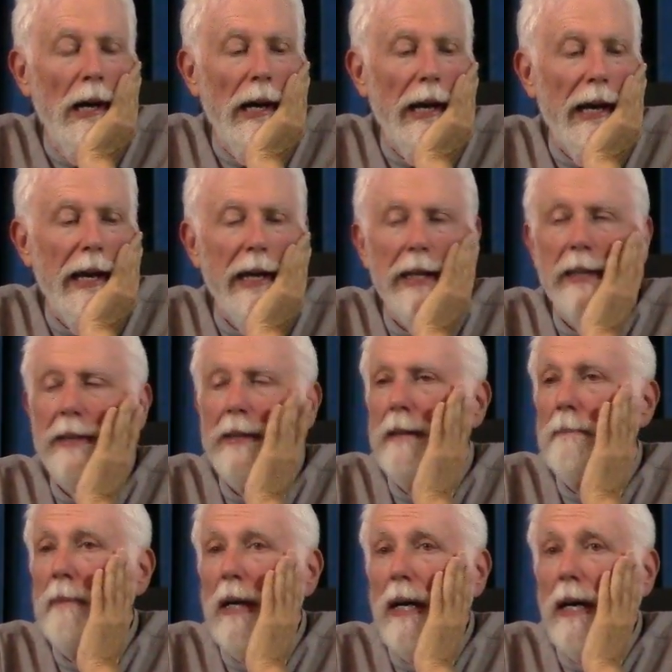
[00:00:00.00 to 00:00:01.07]
And
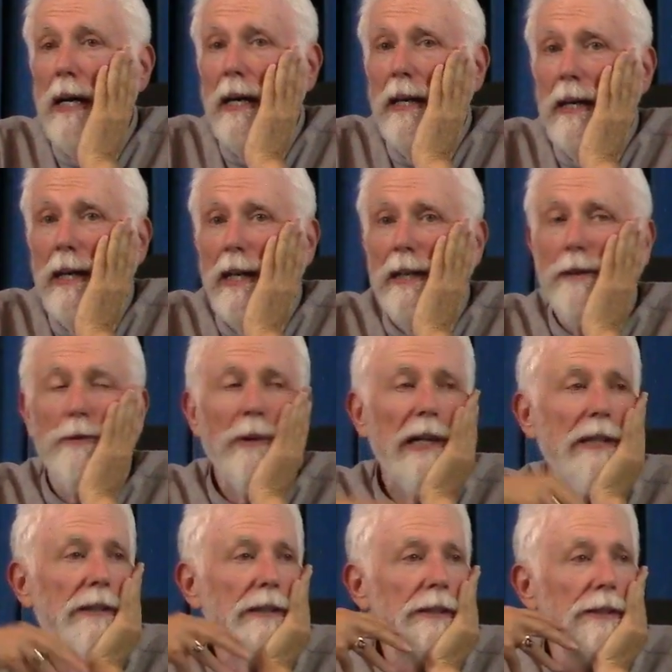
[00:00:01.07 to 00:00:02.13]
a
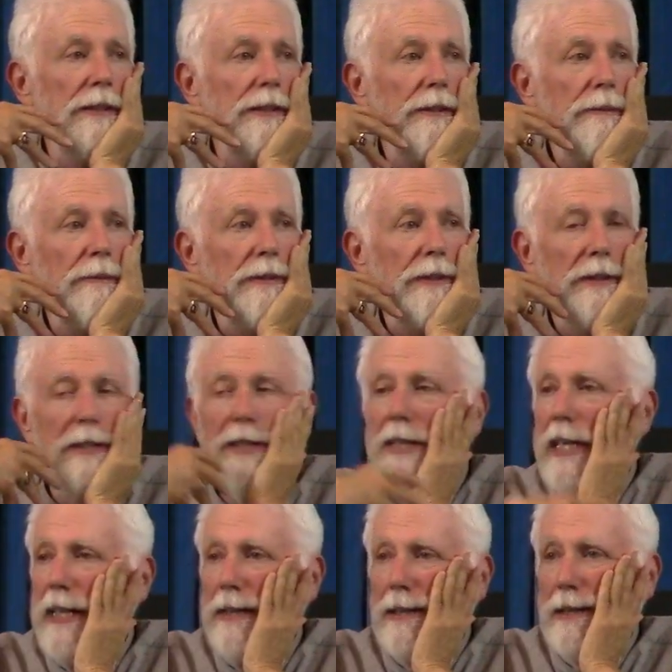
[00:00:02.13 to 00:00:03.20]
great
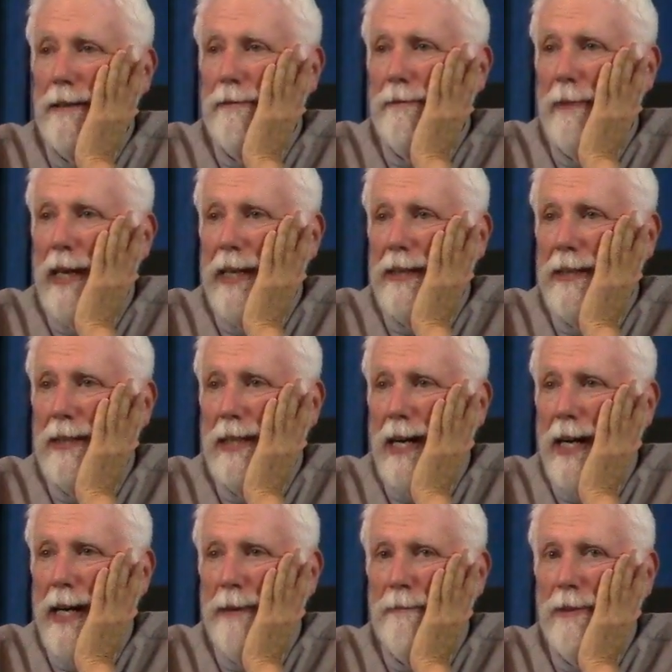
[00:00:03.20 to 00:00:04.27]
deal of my
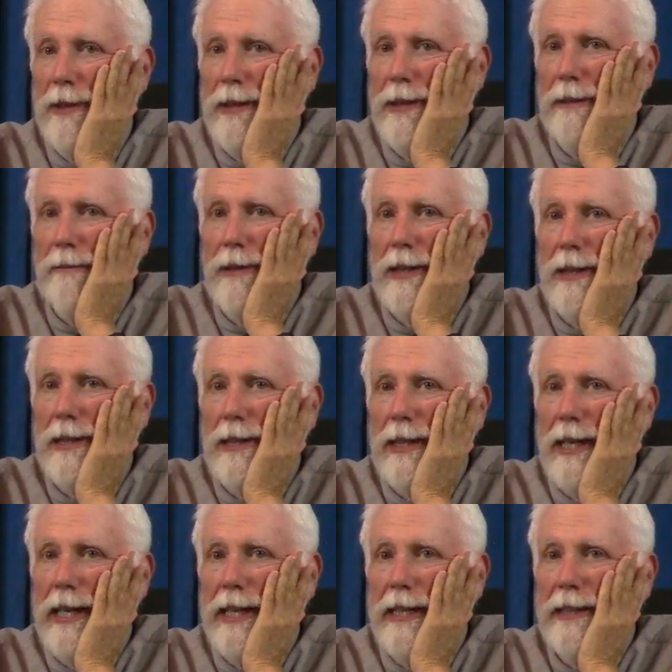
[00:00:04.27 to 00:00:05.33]
time with the
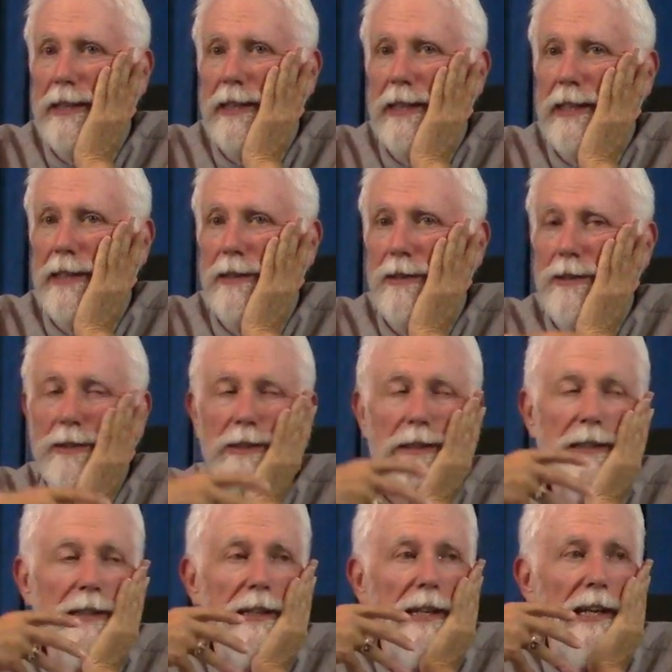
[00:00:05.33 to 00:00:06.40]
client is
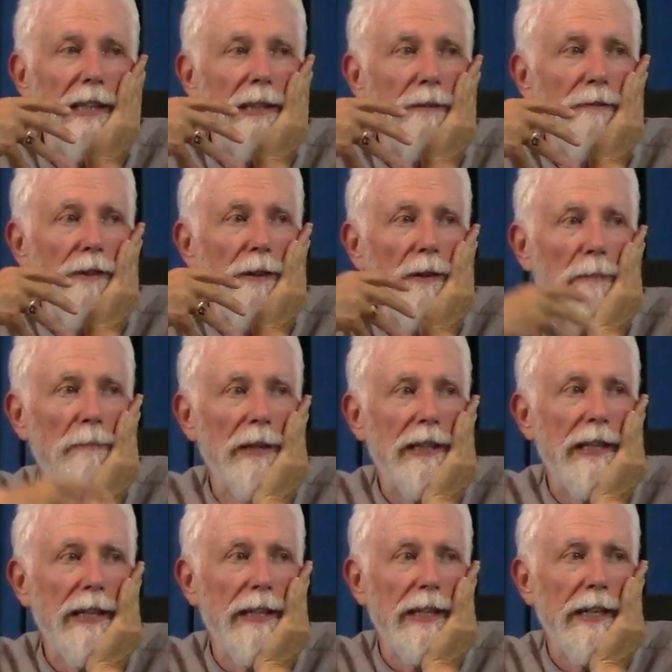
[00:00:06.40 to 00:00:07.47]
at the very
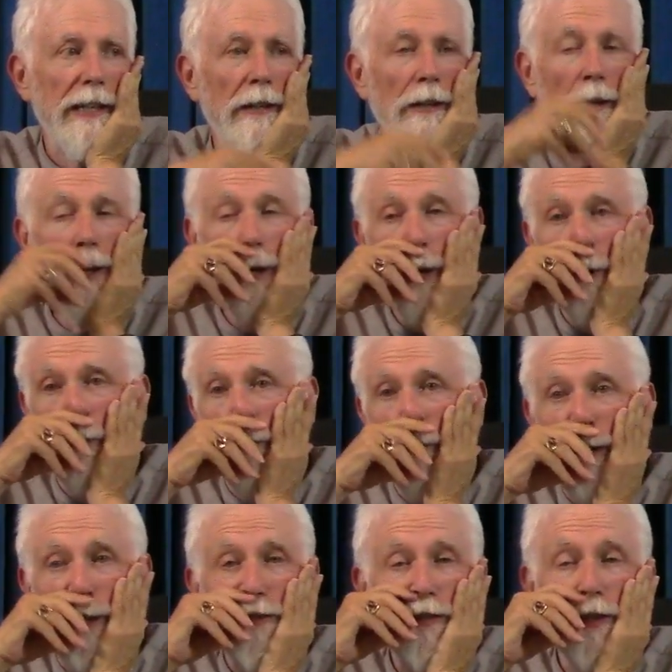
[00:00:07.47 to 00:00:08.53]
beginning, where
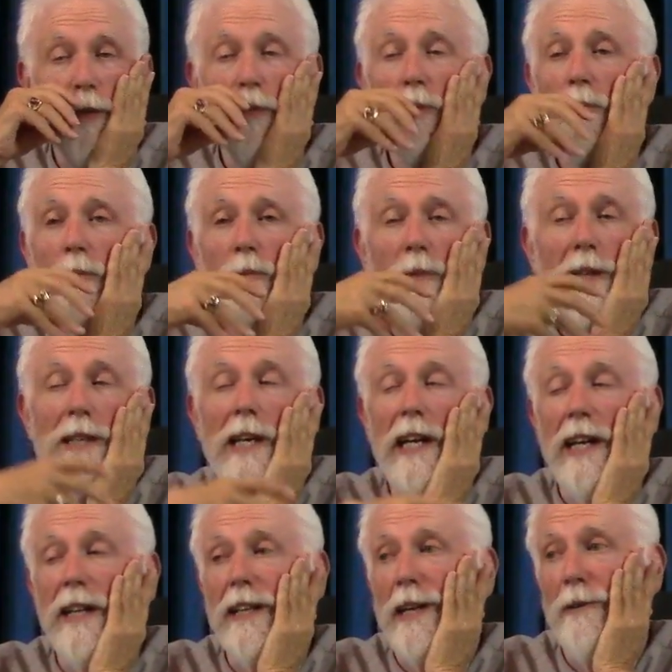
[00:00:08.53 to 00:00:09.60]
I see what the
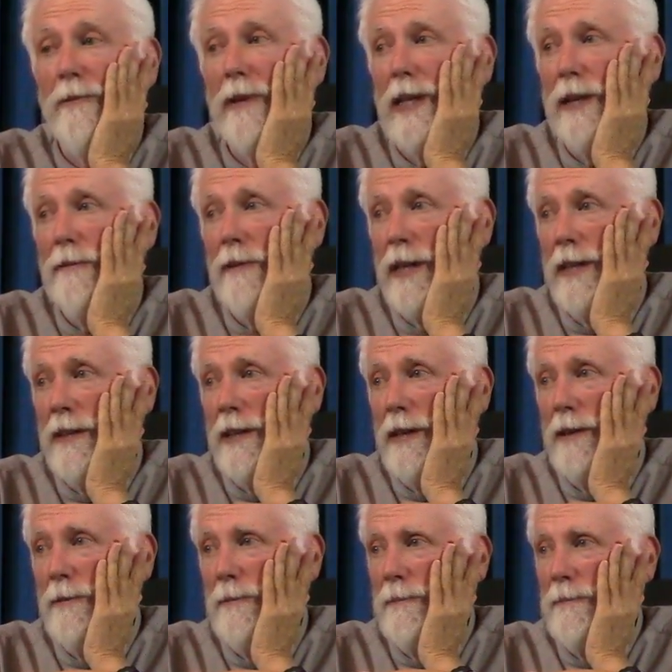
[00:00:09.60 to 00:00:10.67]
hell they really want to know.